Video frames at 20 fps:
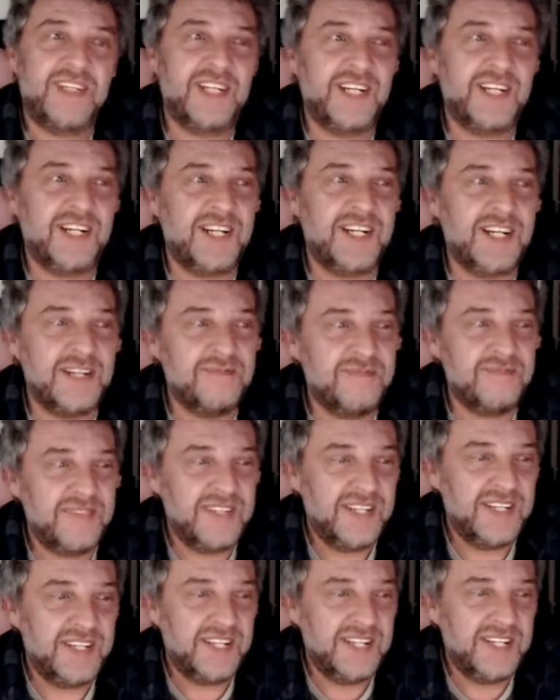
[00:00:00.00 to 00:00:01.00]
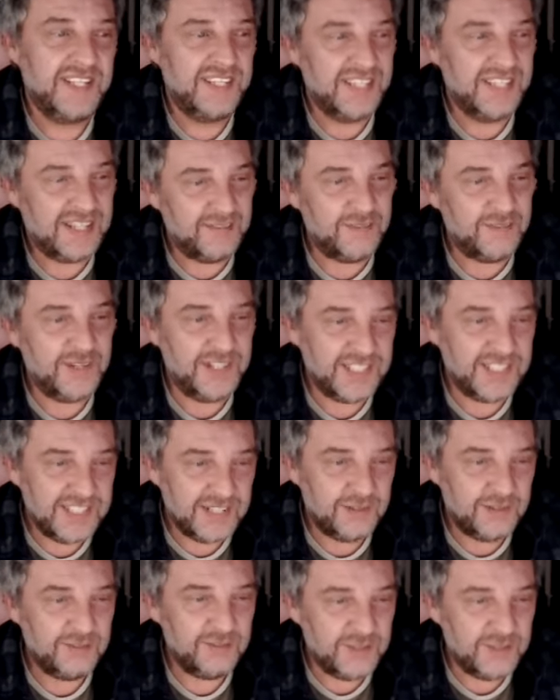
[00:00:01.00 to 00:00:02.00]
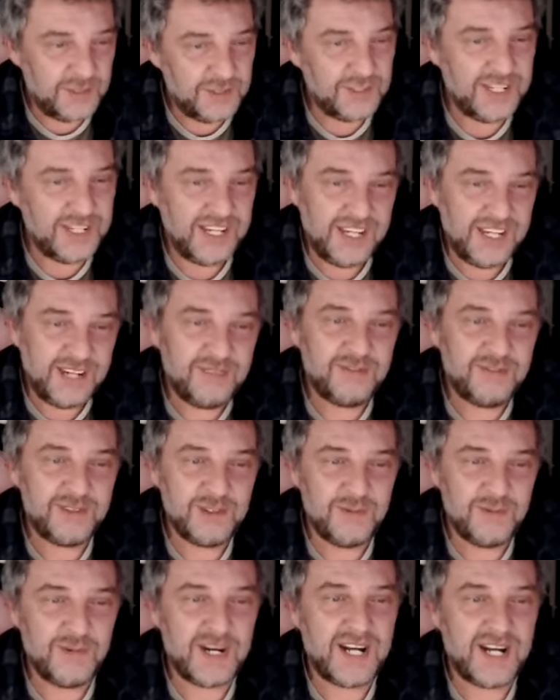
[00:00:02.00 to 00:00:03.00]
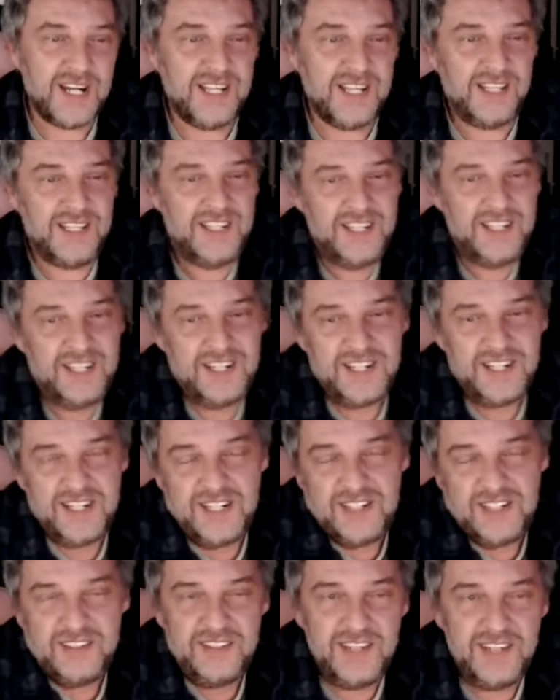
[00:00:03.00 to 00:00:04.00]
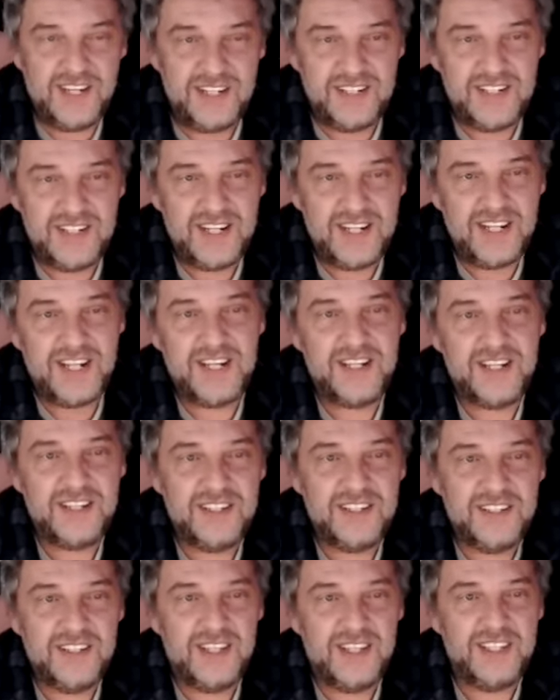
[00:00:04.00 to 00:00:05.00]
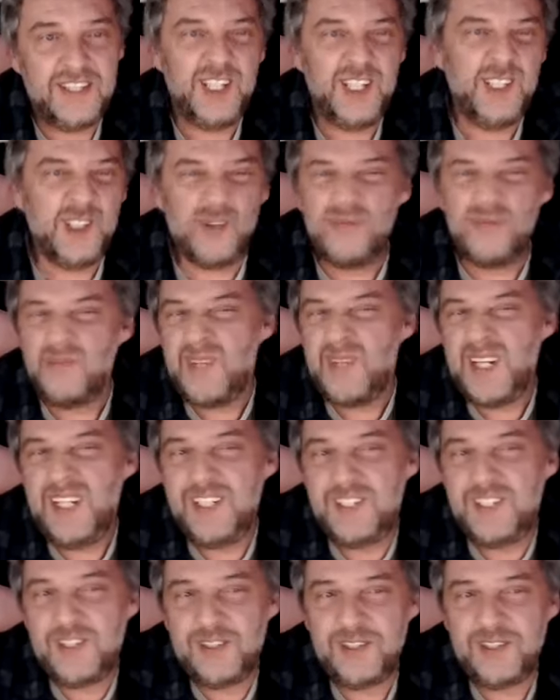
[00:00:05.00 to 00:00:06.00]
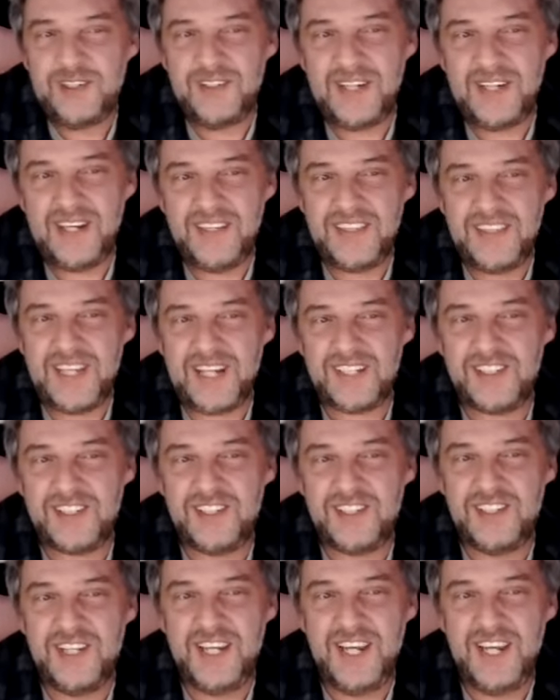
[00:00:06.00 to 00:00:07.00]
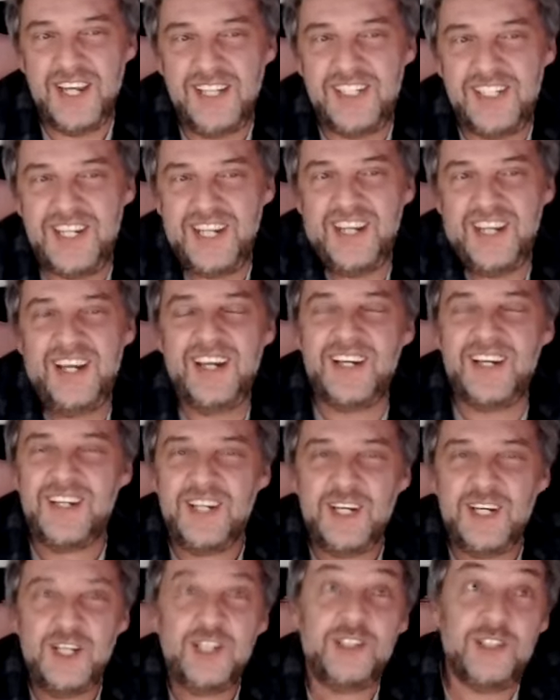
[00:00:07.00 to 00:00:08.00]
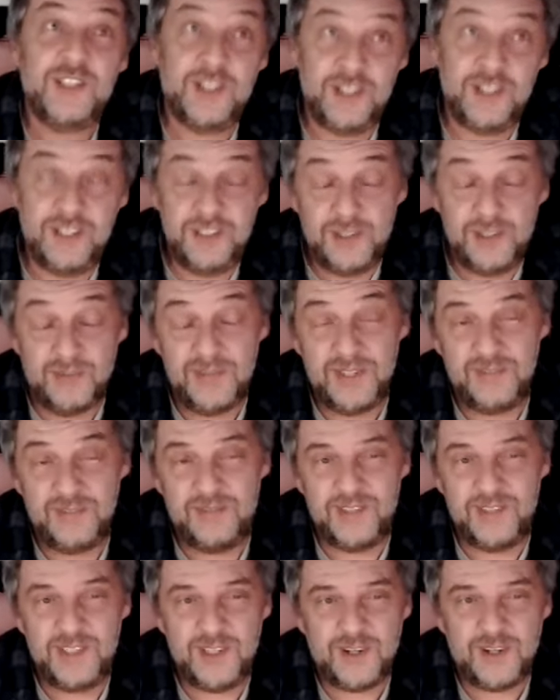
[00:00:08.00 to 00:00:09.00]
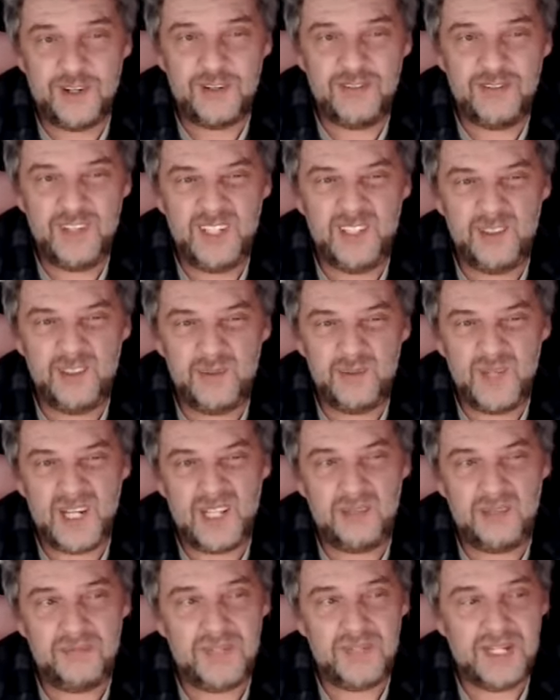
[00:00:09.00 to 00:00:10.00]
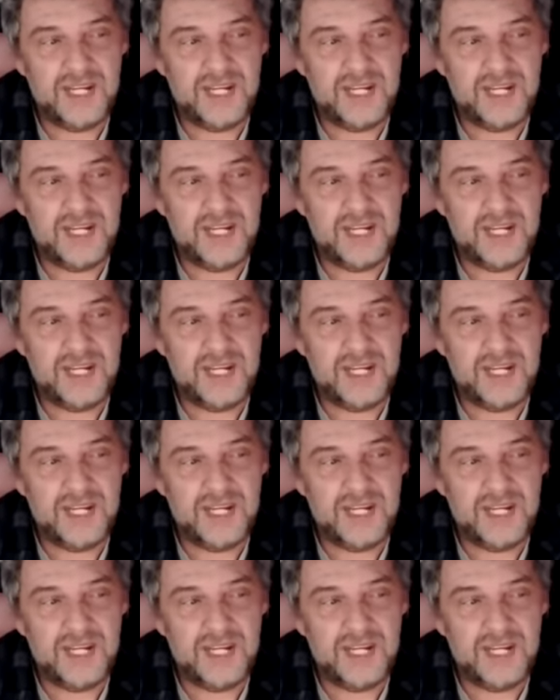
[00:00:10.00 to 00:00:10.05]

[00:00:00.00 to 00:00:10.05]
That worked out okay for a while. Then she dumped me. So at that stage, sort of dumped the photography as well.